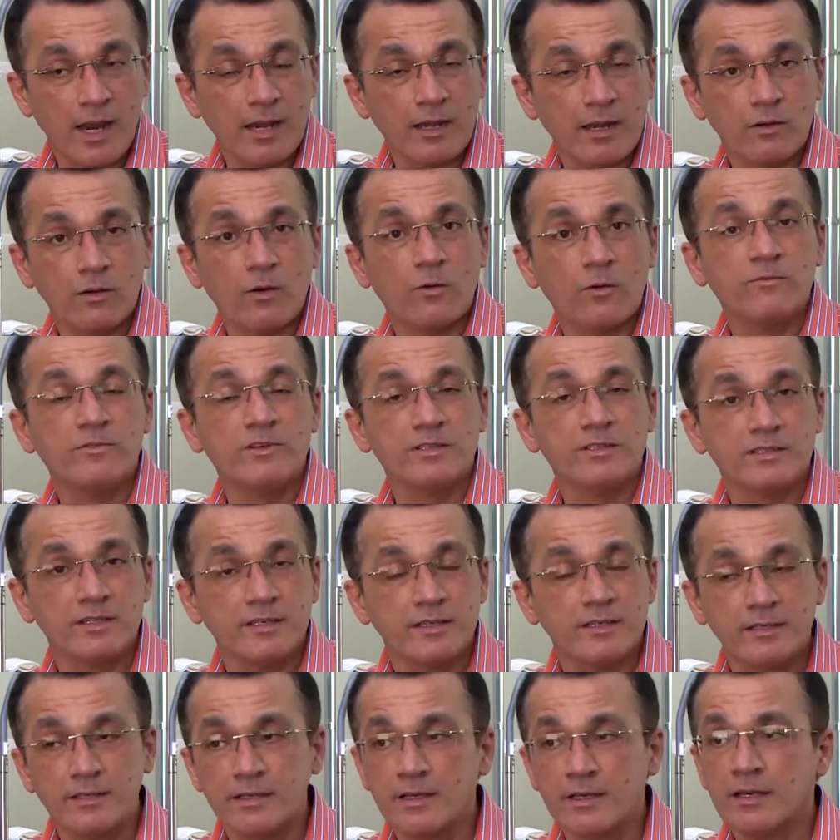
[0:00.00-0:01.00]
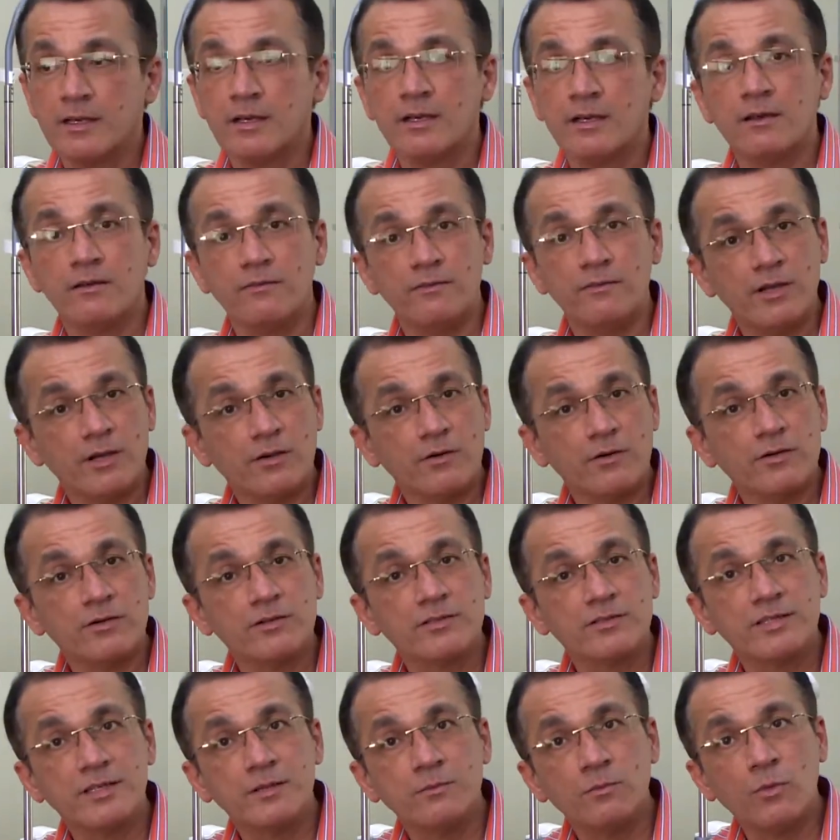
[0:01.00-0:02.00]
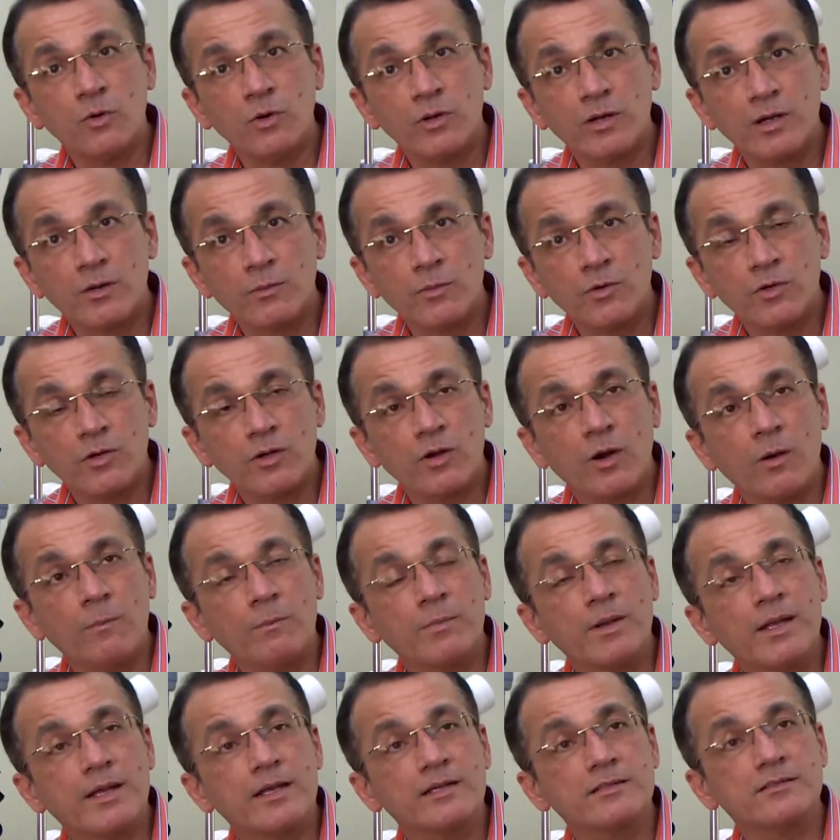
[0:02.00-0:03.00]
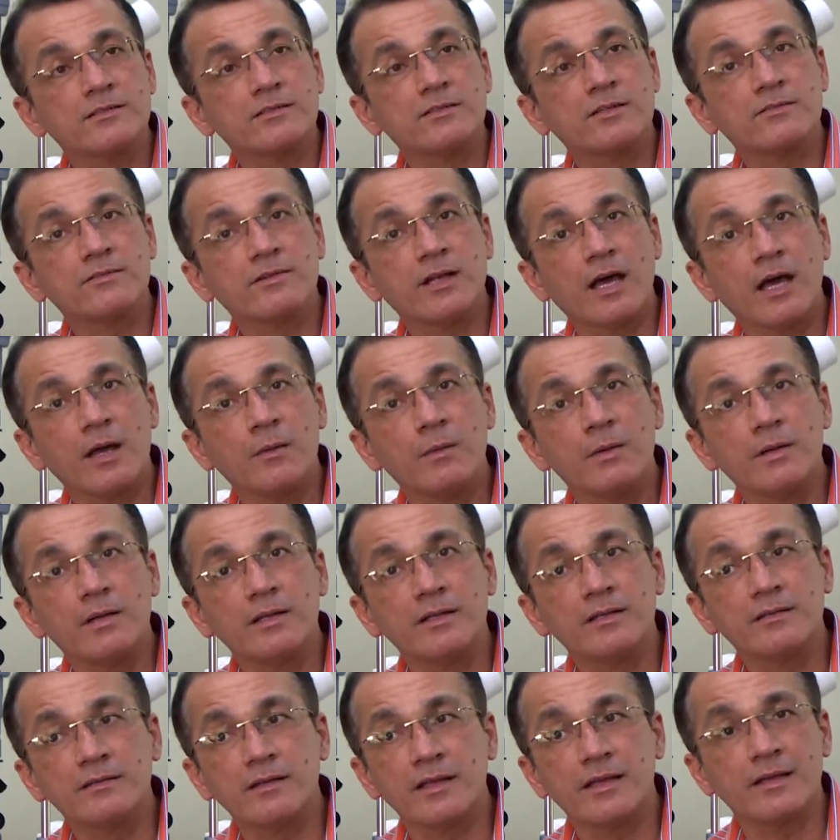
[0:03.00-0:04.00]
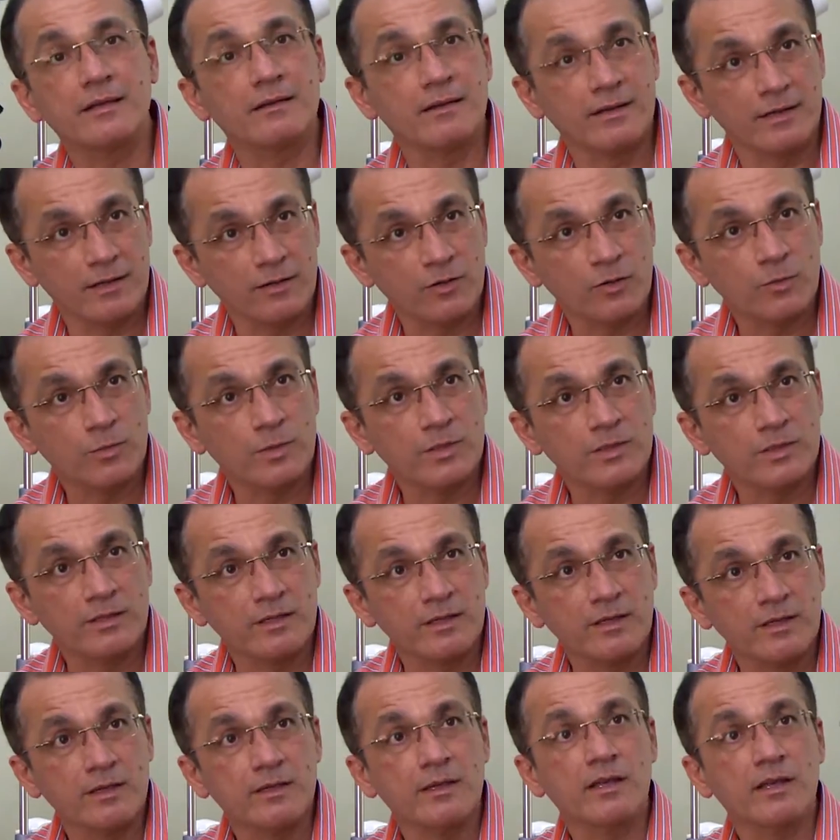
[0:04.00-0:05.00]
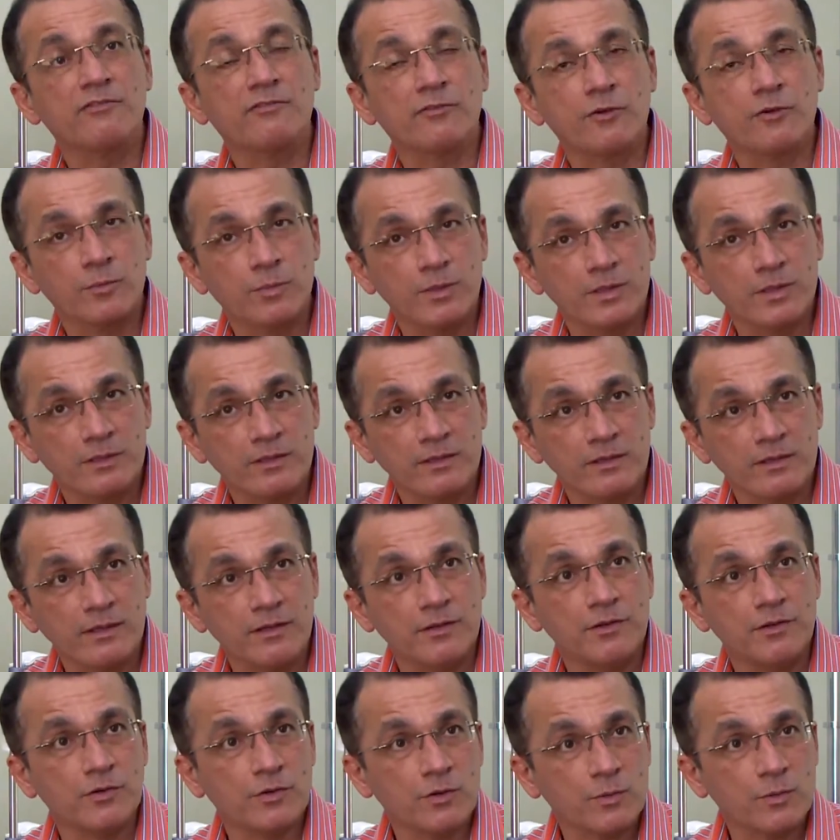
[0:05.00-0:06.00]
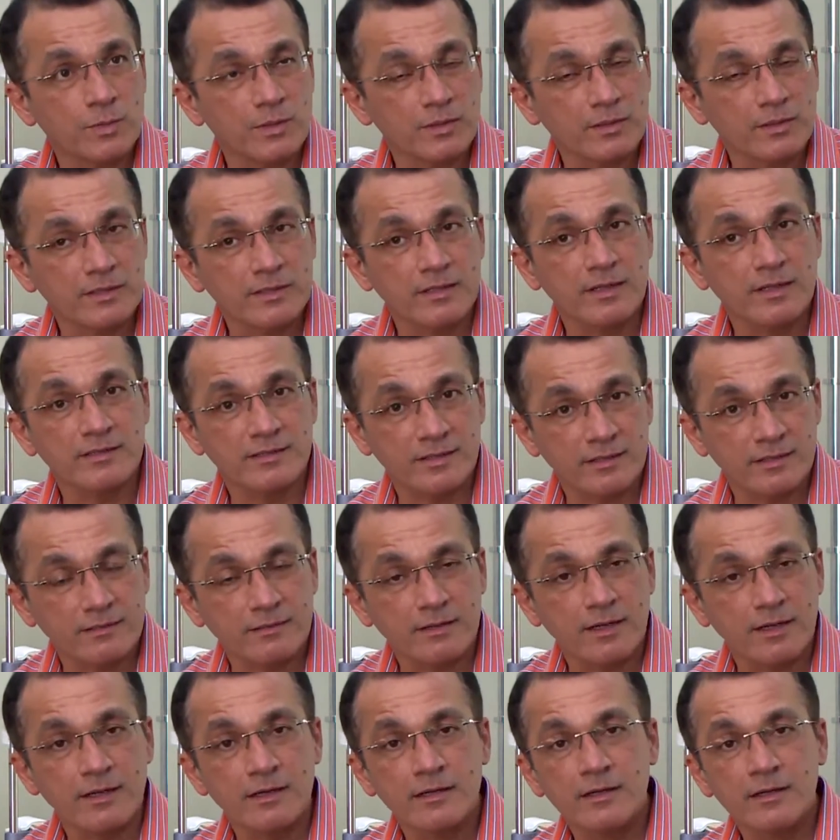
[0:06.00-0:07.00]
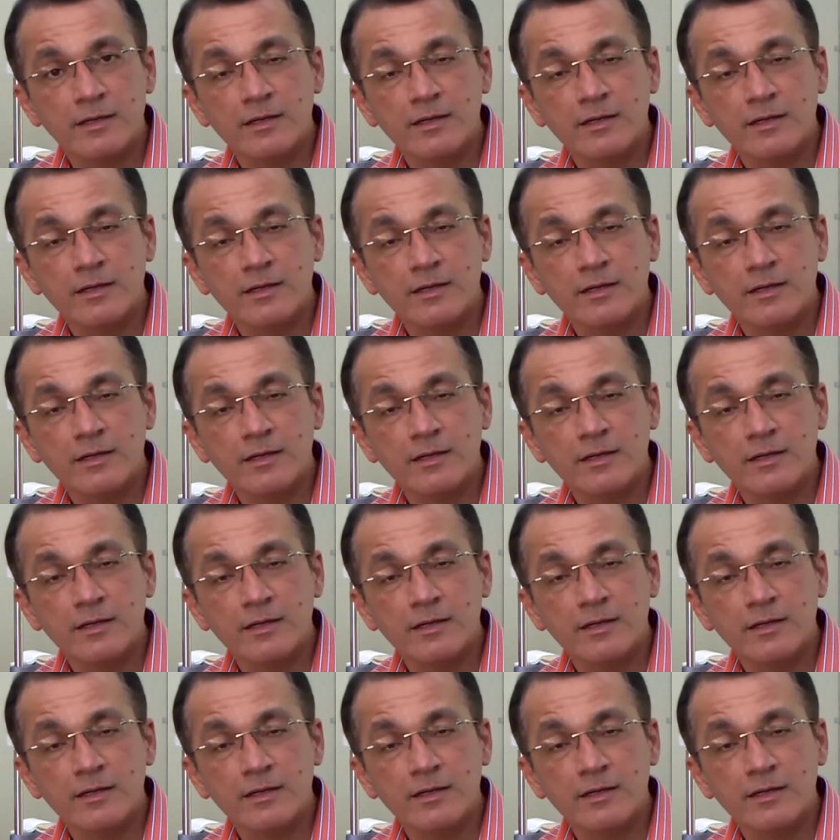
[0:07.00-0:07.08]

And obviously we are going to see more and more complications of diabetes like retinopathy, nephropathy, neuropathy, etc.